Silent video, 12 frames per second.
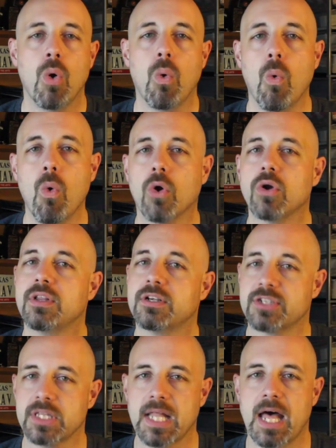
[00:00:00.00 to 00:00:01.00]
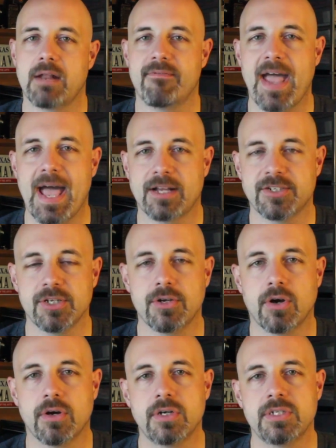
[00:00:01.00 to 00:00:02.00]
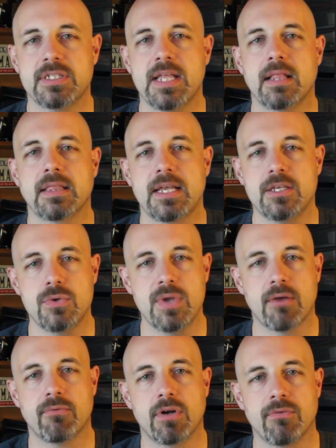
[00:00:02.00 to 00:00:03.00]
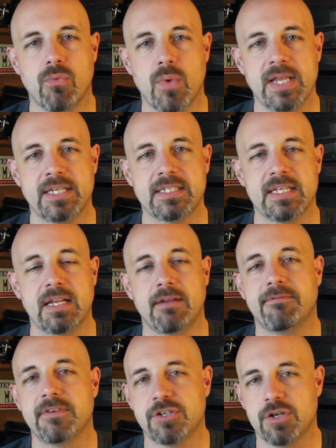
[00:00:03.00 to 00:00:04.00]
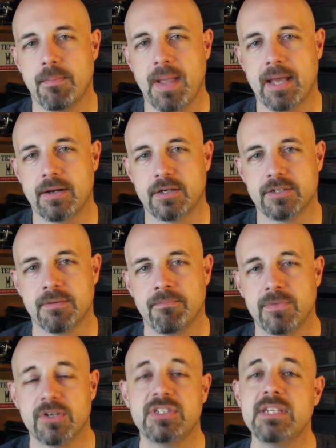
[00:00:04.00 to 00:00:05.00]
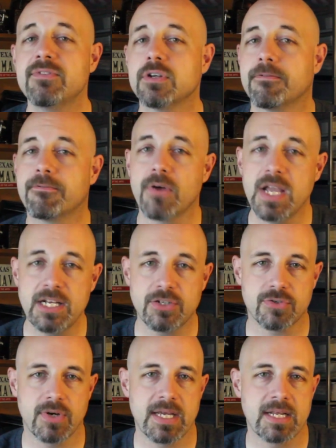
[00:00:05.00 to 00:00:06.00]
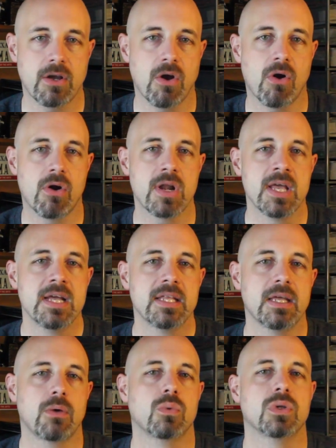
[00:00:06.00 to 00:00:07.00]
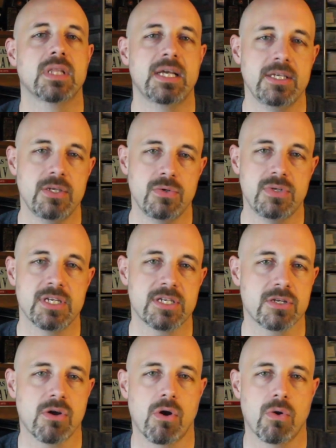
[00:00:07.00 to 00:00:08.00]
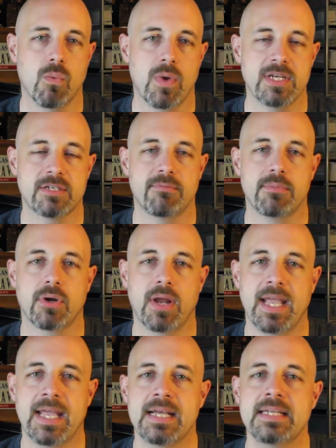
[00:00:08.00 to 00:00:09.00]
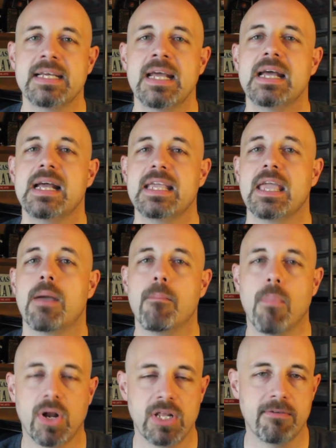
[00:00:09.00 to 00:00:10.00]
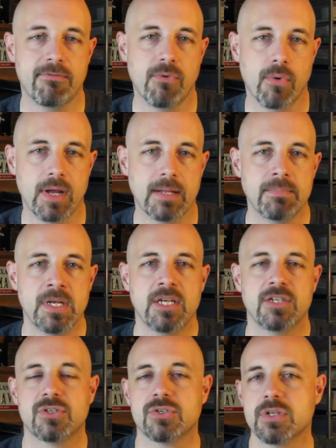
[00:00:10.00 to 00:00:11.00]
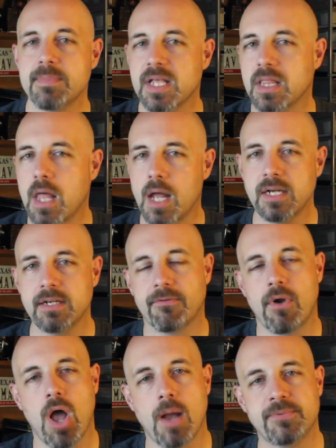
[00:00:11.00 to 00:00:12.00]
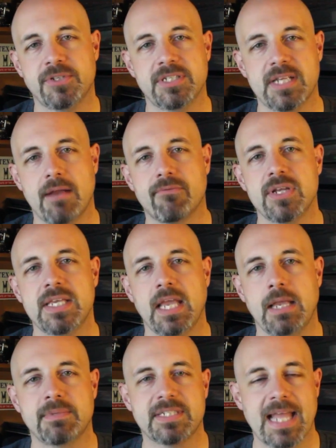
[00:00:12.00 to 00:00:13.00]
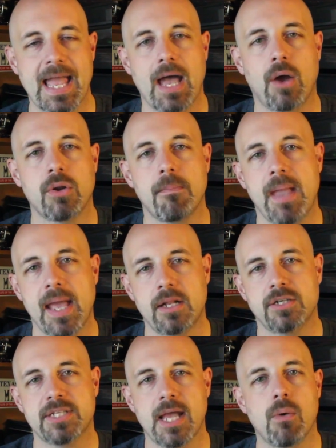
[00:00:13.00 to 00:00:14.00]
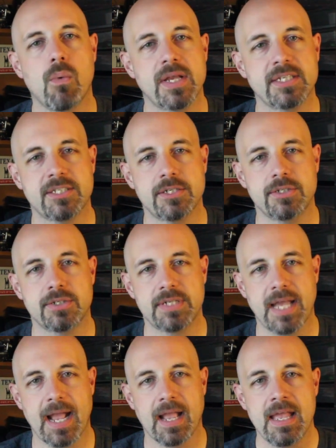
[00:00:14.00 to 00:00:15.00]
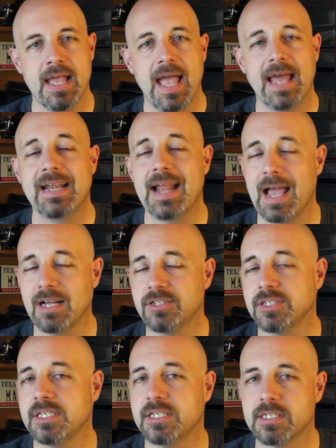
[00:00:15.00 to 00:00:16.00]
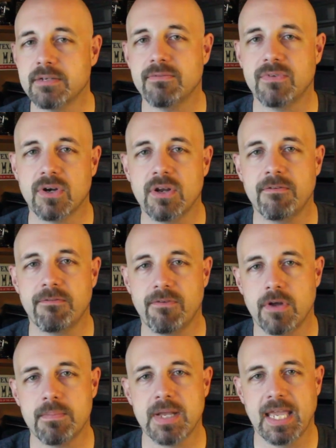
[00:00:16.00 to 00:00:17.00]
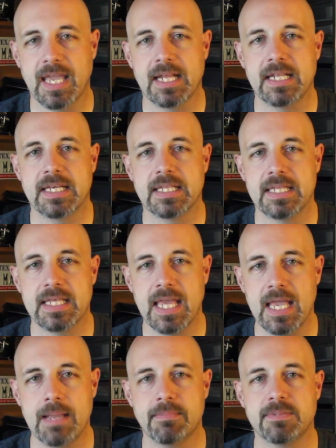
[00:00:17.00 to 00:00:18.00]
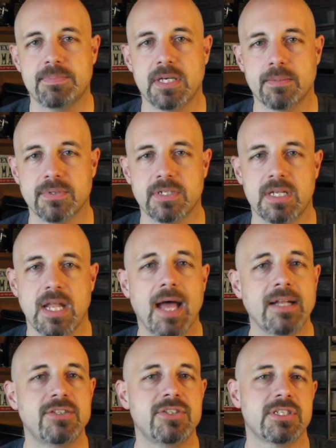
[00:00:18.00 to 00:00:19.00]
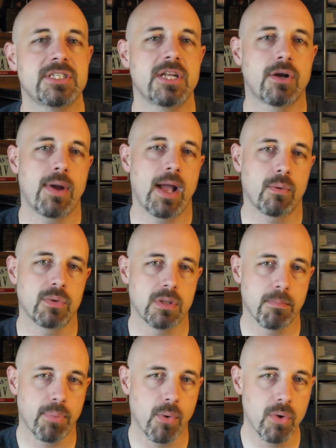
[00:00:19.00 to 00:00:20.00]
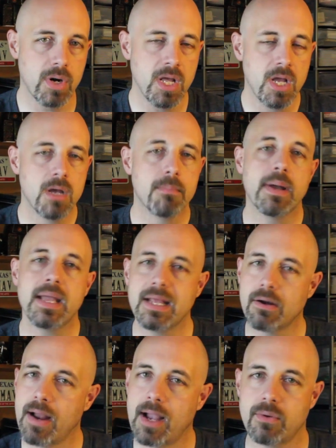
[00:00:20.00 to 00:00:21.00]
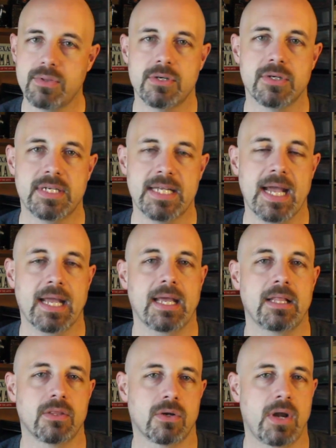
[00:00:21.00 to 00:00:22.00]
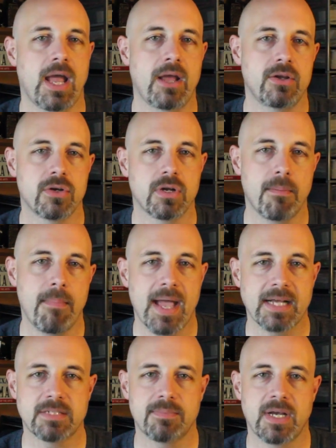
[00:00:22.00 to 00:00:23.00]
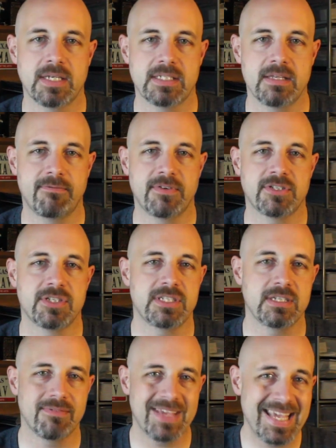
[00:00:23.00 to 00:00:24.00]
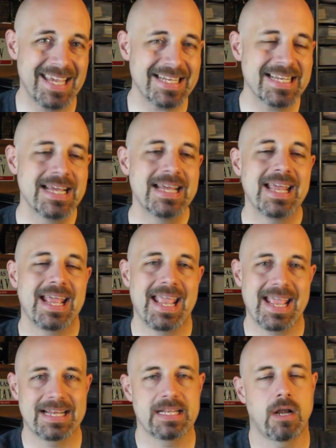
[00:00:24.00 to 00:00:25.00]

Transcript: or there's a lot of action cards that let you get rid of waste in efficient manners. There's even a freight train card that will let you discard waste from your hand and get money for it. So there's going to be a lot of different options every game as to how to manage that waste in your deck. And it actually is a very fun mechanic in the game to be able to not just interact with the board, but interact with your deck and learn how you're going to maximize the efficiency of it and